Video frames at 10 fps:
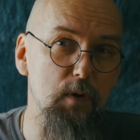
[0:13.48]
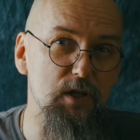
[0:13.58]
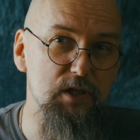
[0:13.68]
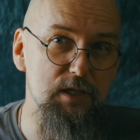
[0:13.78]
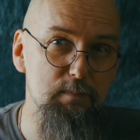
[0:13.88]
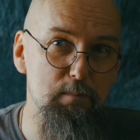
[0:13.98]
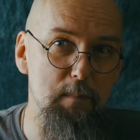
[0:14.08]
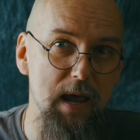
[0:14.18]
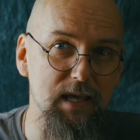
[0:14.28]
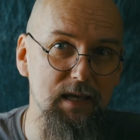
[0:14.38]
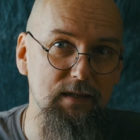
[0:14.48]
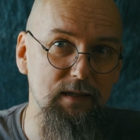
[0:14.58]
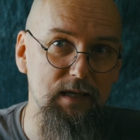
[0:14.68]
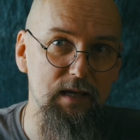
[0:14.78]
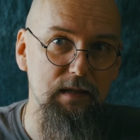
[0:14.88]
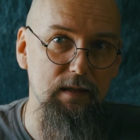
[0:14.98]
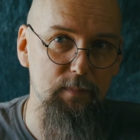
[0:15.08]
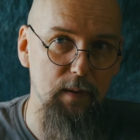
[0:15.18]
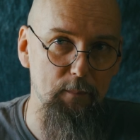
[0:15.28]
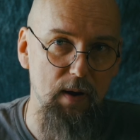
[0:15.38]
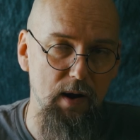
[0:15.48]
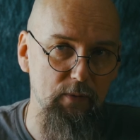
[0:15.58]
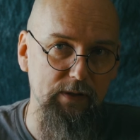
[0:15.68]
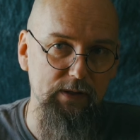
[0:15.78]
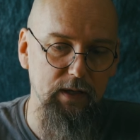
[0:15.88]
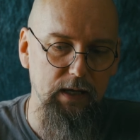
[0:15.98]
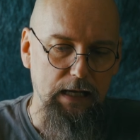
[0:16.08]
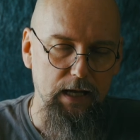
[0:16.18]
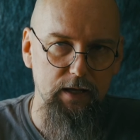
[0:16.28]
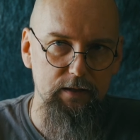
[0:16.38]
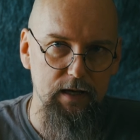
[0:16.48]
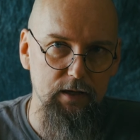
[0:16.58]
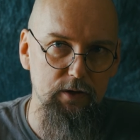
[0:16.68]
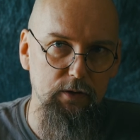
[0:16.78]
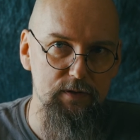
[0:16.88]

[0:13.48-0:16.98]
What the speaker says: which is making the heated apparel. They are called